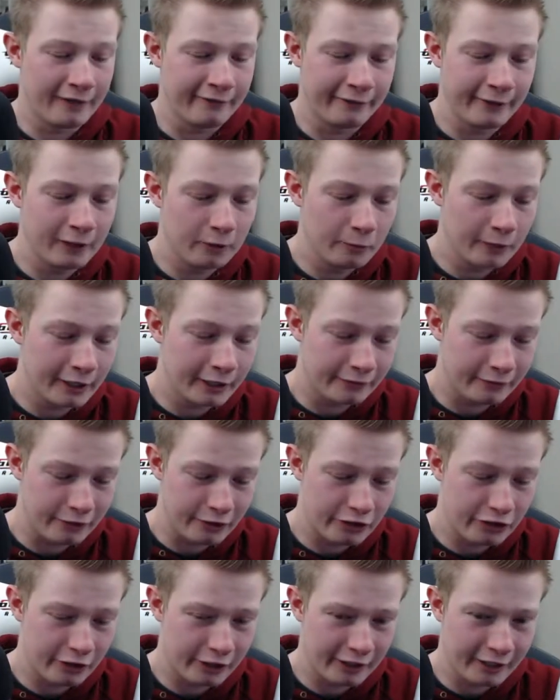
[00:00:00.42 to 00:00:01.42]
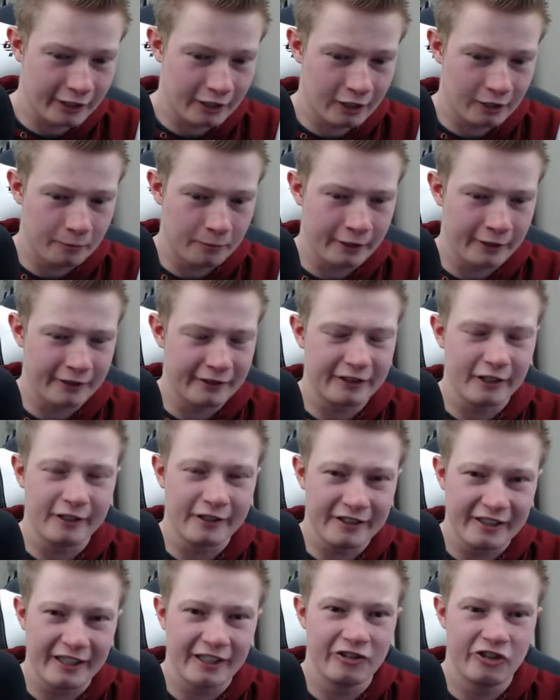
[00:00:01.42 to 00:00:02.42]
I think we've shooken it up. Uh,
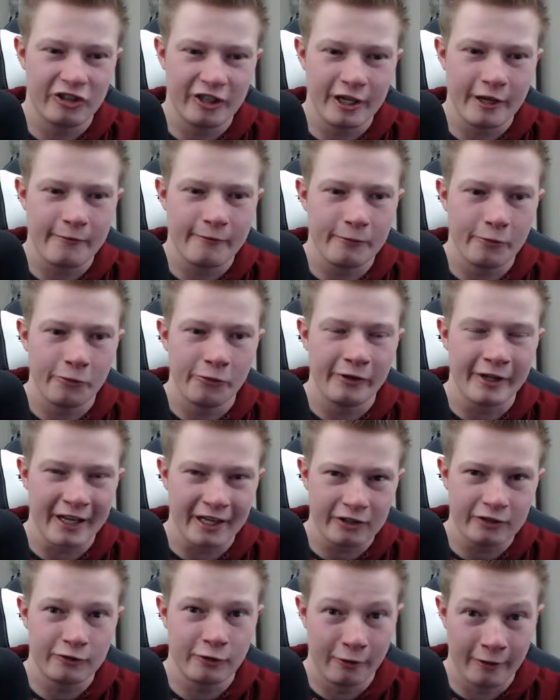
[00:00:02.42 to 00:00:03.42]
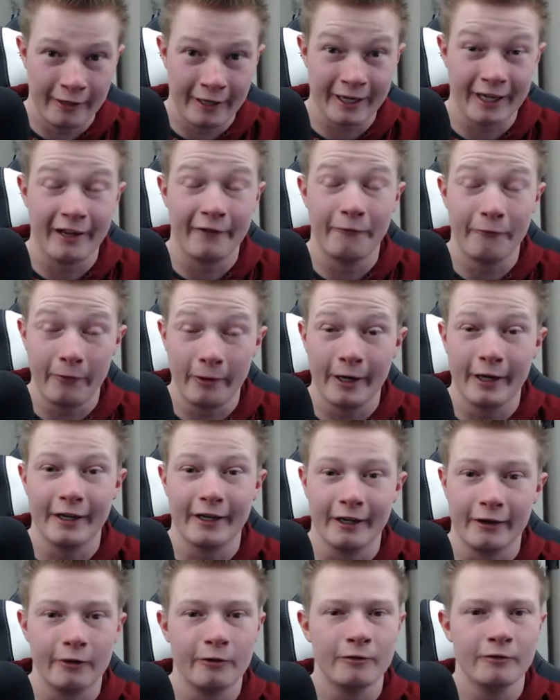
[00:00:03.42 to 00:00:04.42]
does this G Fuel? Let's try and
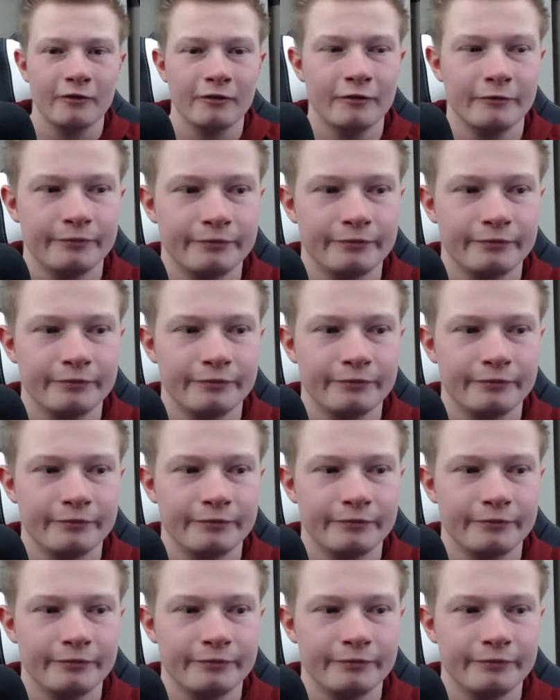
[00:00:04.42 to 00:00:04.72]
find out.